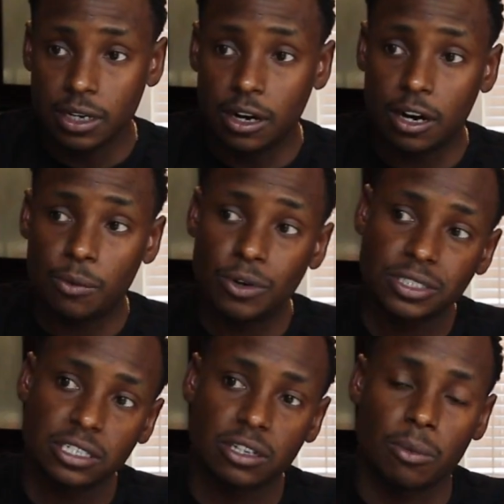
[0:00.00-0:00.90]

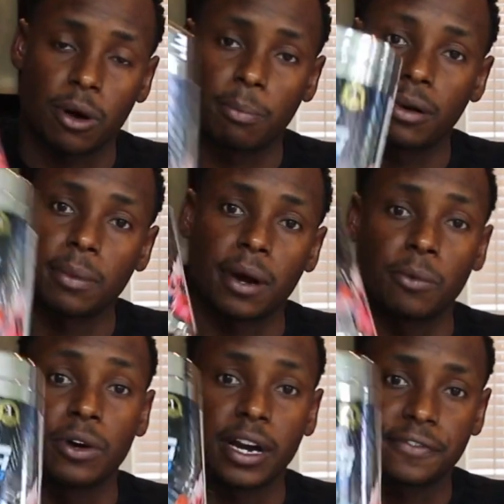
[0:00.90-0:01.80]
Once I start my prep, I
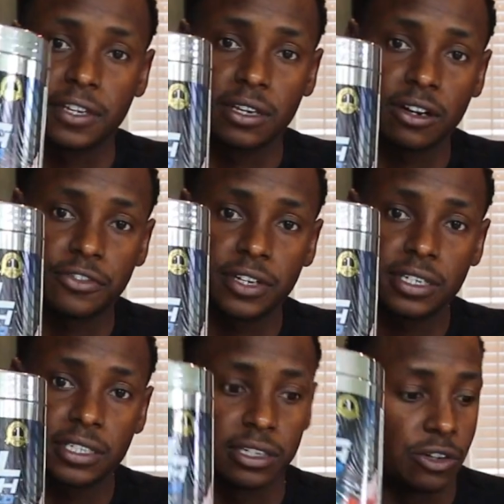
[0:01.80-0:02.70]
will have to get off of
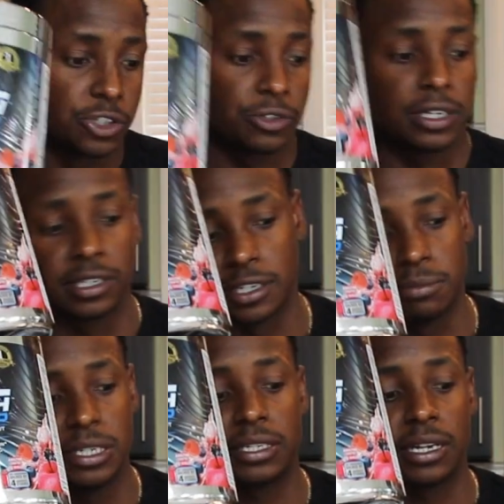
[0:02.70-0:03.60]
this and go straight to
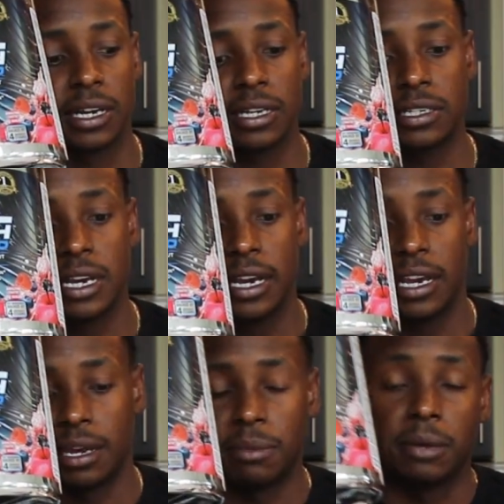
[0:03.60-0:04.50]
this BCAAs
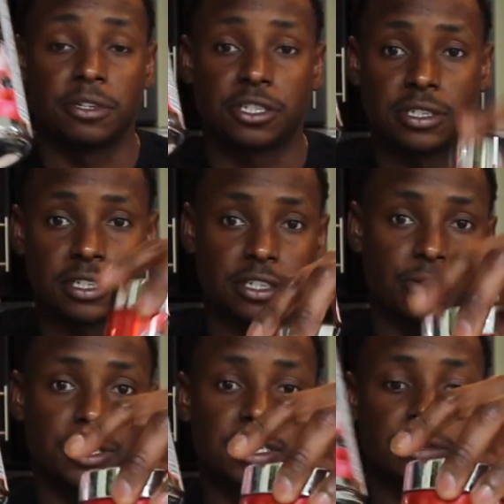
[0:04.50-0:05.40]
and maybe this
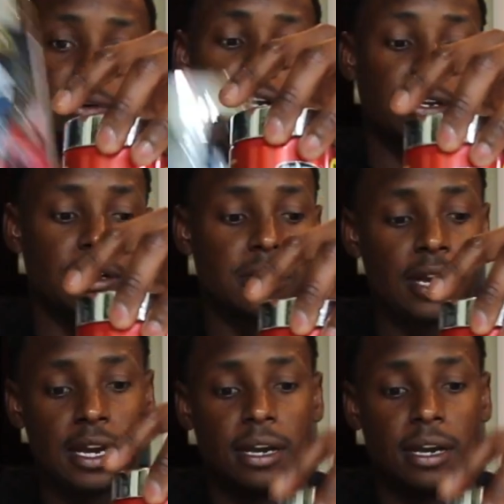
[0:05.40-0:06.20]
creatine right here,